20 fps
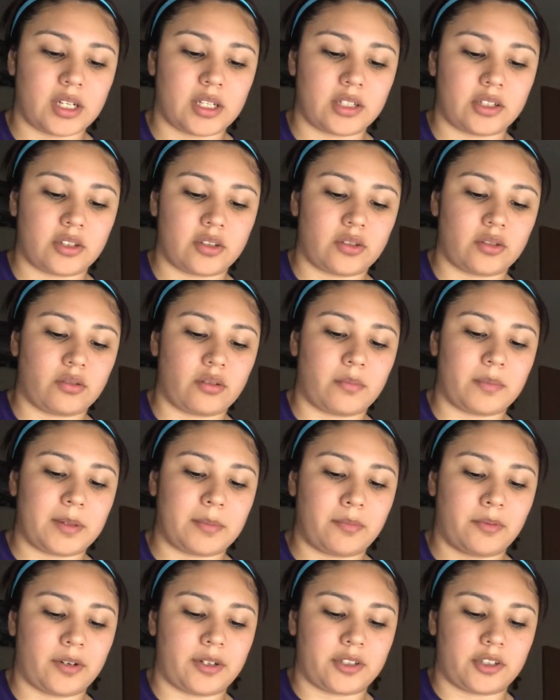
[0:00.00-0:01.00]
Just throw my
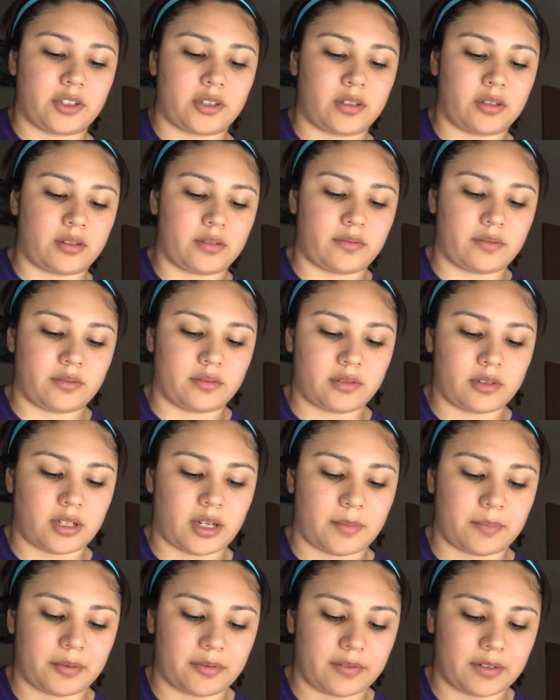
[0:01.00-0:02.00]
brushes on
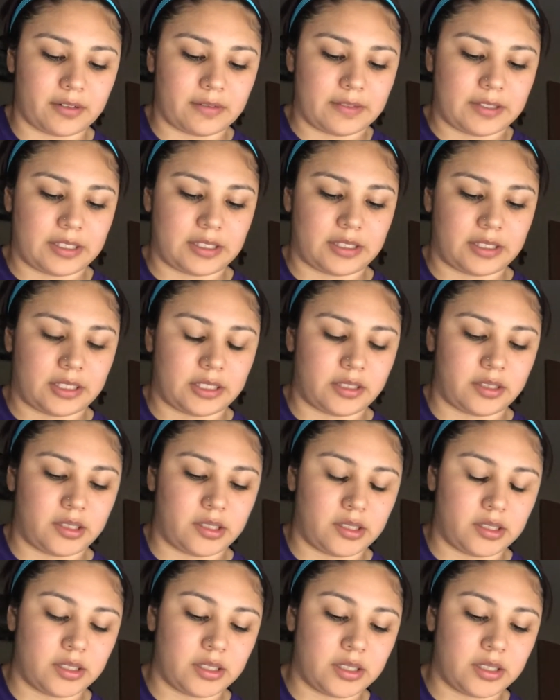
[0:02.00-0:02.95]
top of everything here.